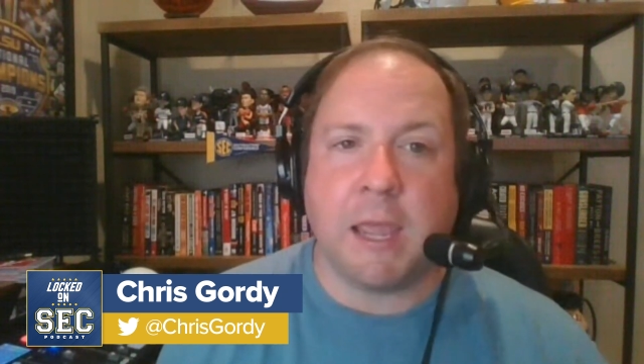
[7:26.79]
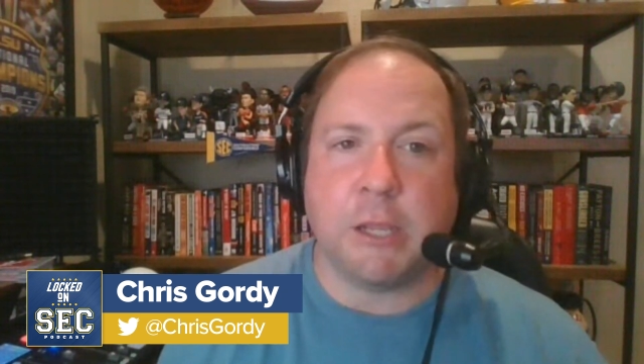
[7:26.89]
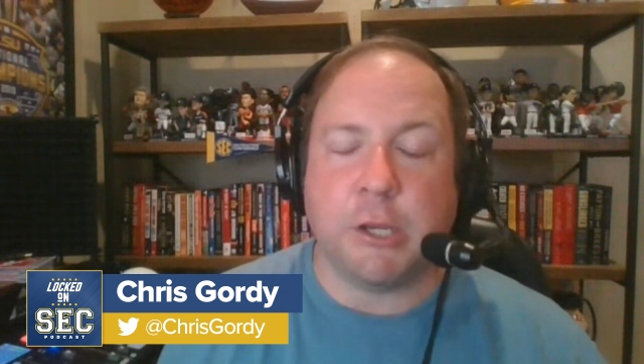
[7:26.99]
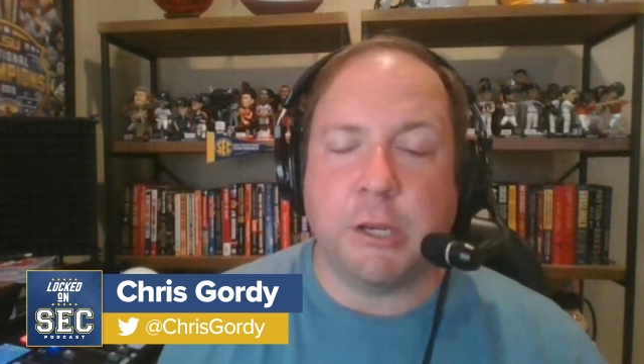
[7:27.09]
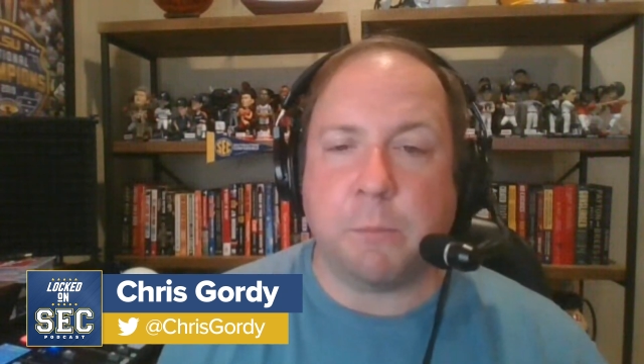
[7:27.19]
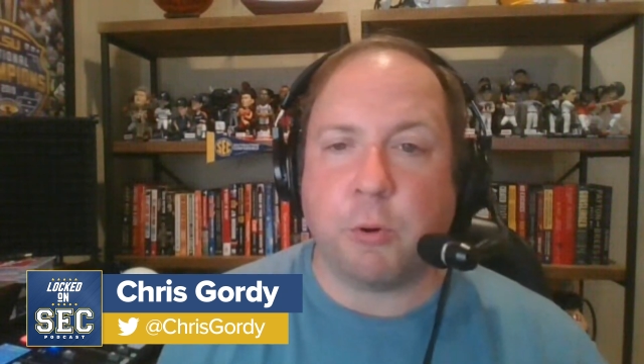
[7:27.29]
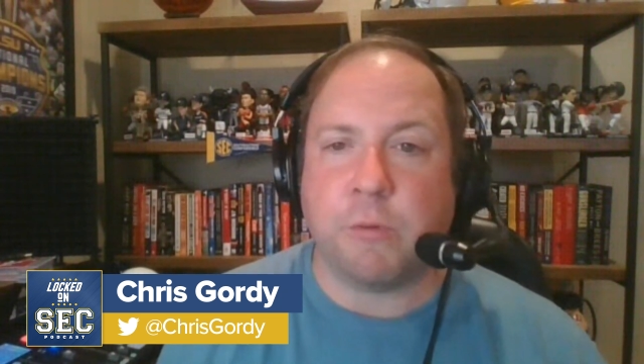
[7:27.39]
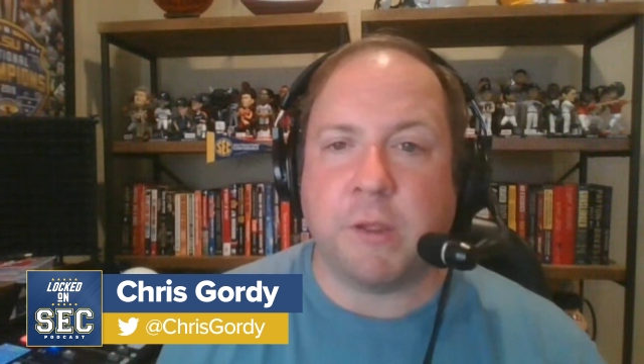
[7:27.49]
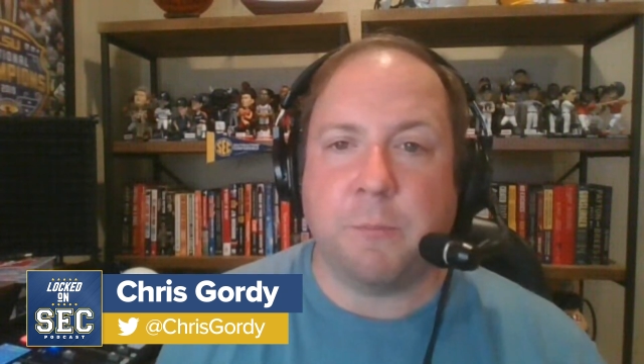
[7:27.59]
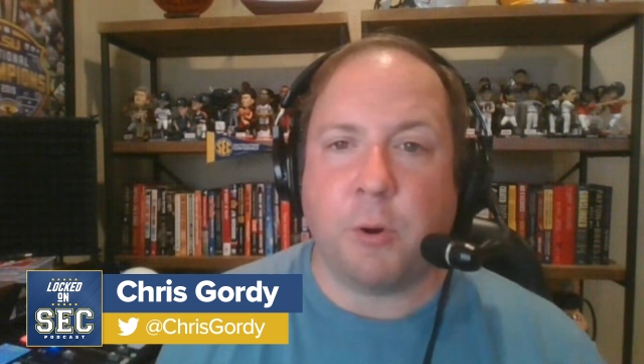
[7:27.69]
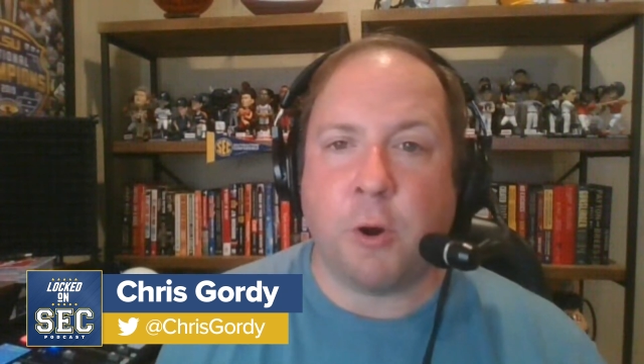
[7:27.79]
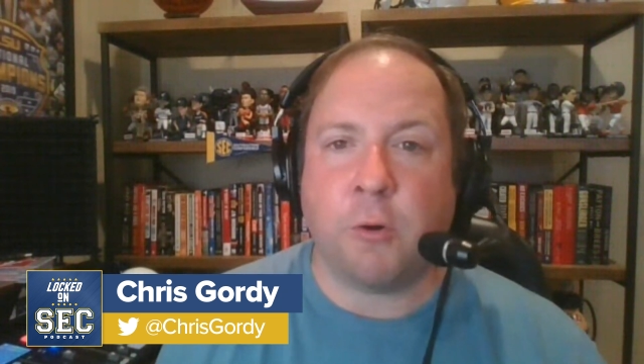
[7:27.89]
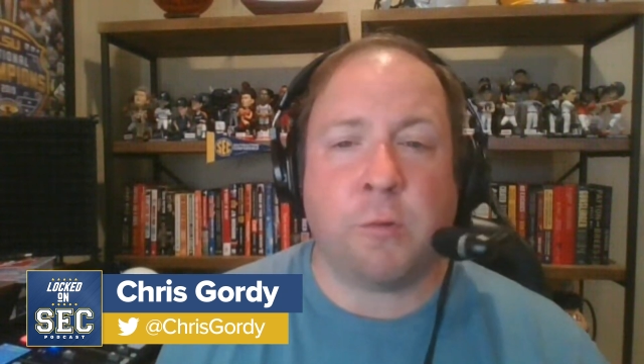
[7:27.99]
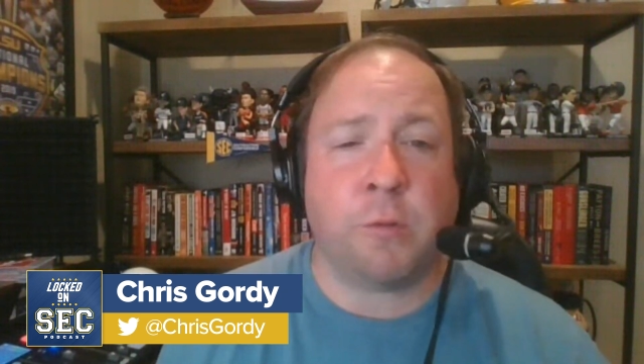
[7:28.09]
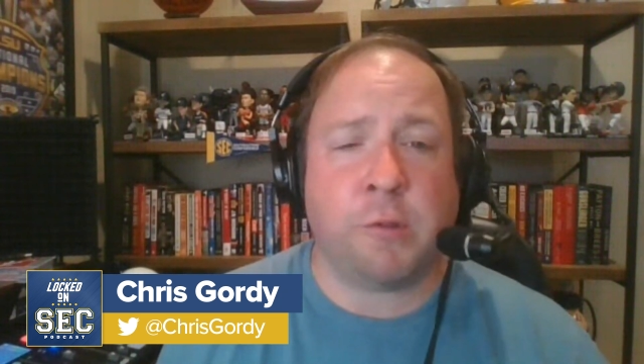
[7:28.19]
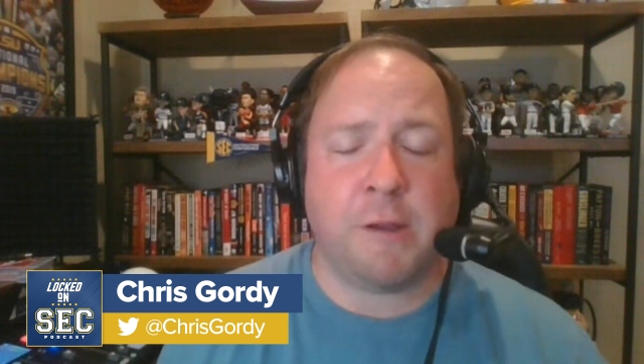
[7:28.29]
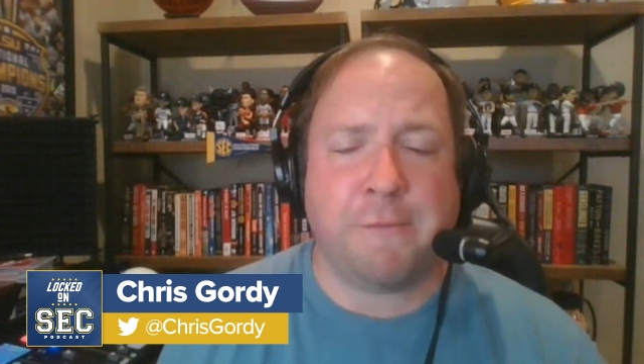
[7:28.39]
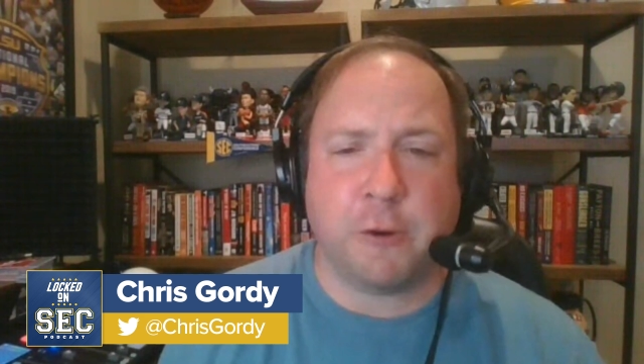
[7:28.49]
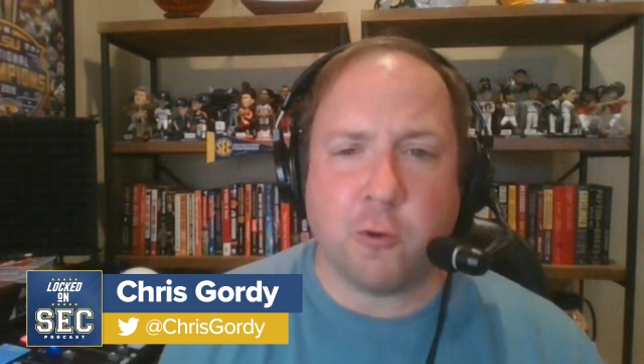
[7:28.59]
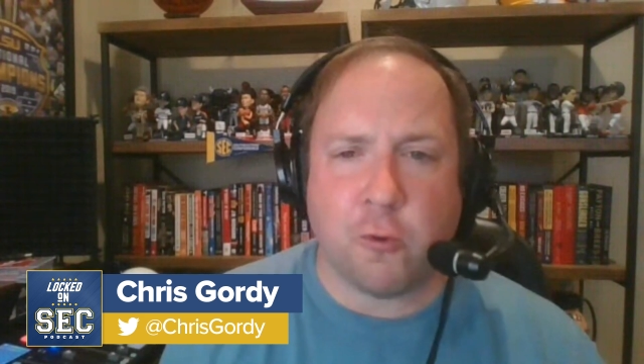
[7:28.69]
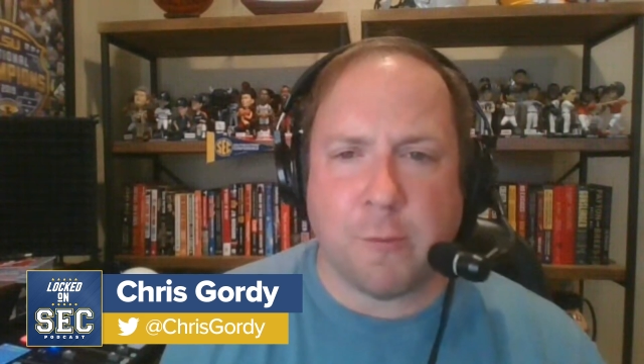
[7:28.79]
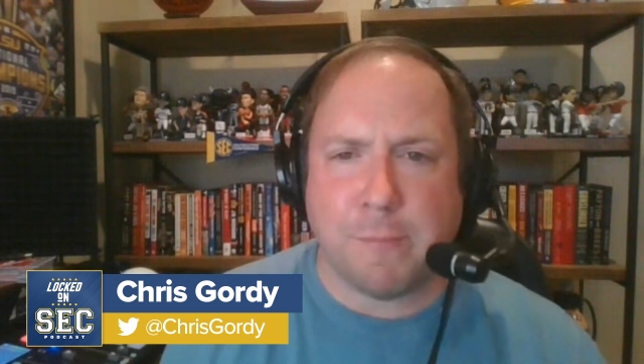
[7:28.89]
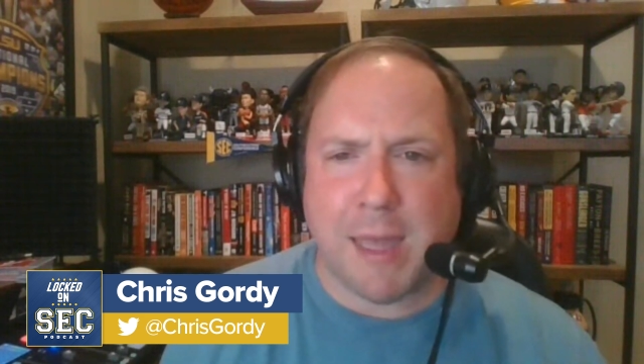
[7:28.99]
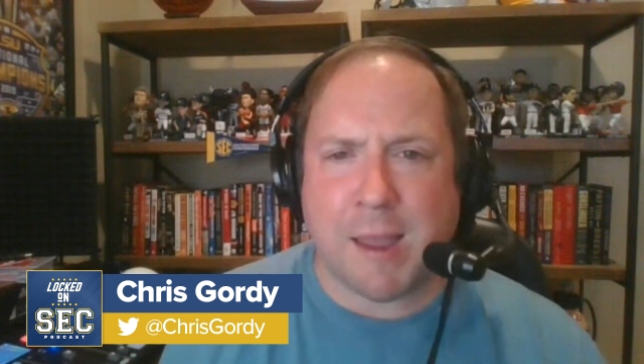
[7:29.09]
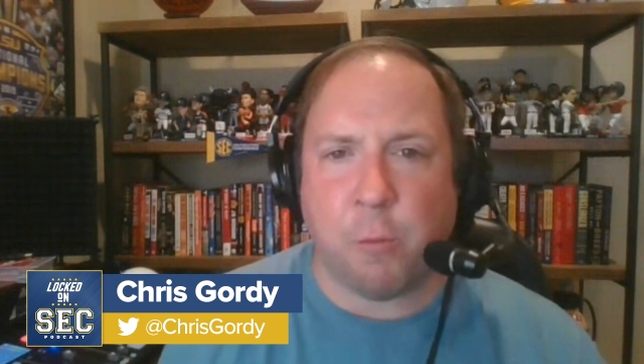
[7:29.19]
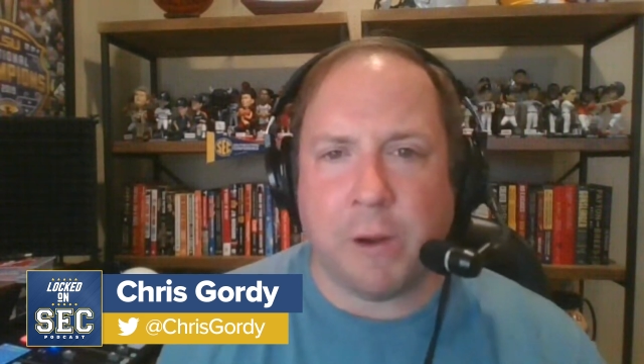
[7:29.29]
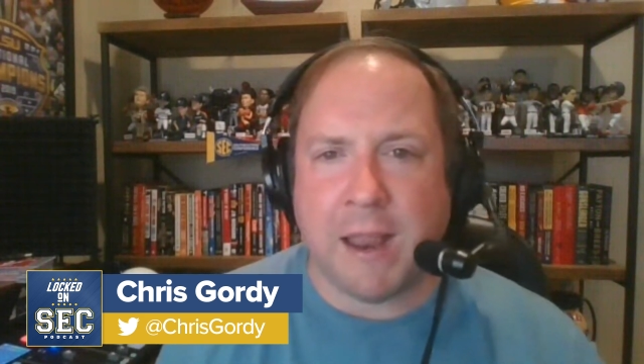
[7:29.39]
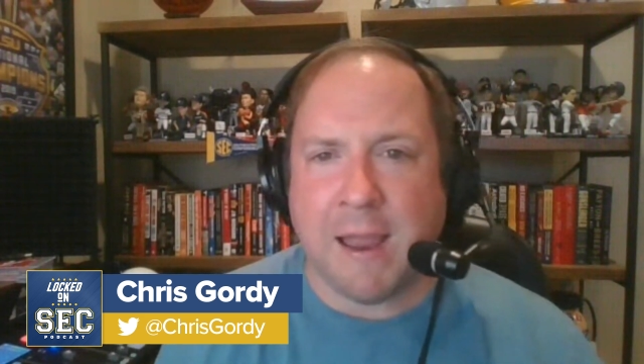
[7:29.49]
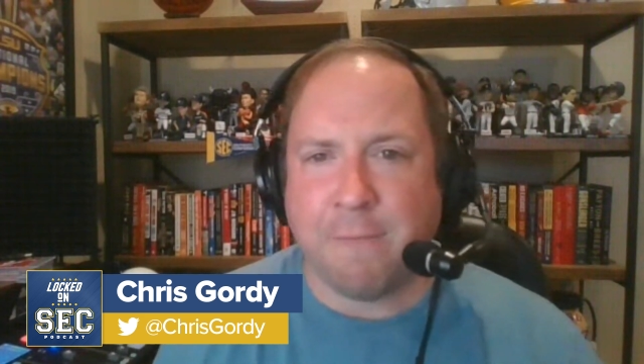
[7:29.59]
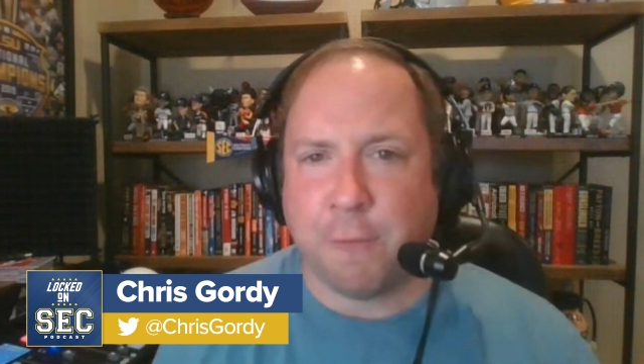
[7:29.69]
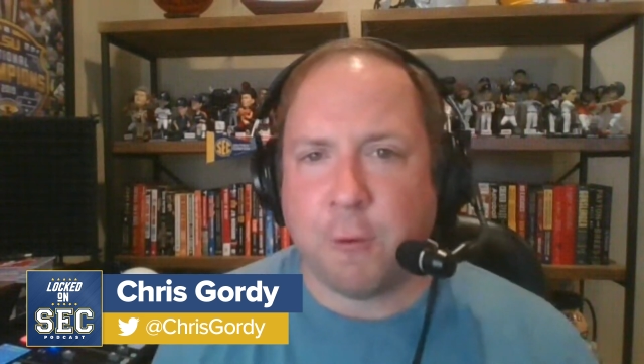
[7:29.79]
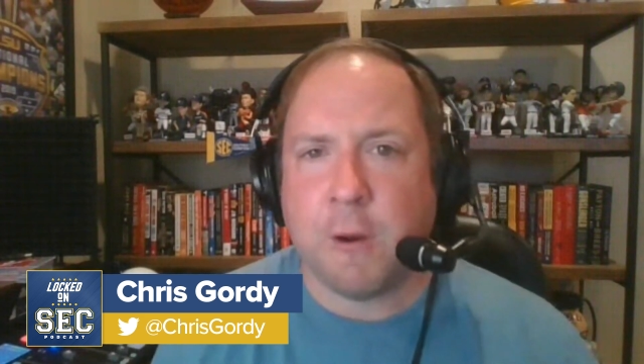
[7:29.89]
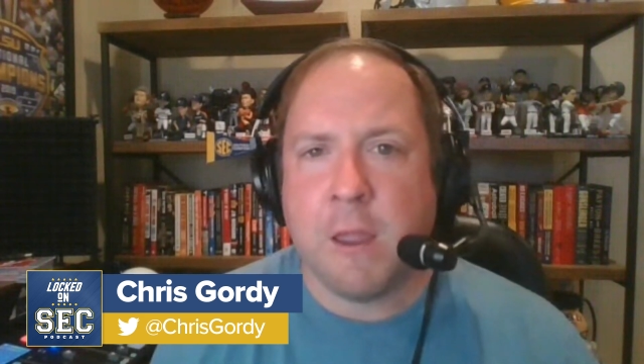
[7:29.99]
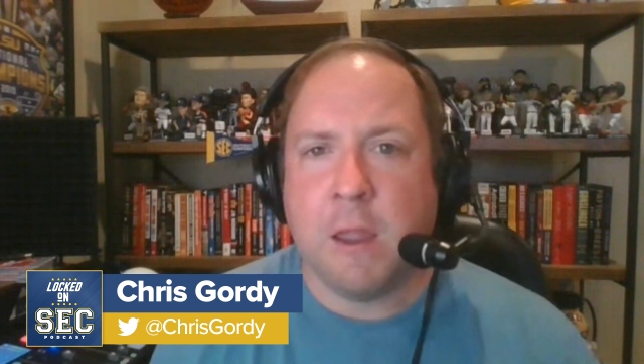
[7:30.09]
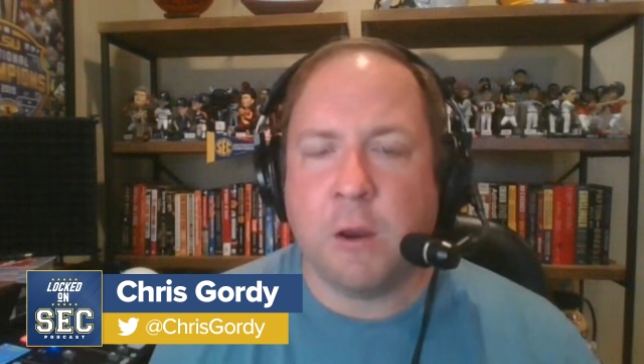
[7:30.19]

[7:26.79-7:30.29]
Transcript: and you need a protein bar, stuff it in your gym bag, whatever.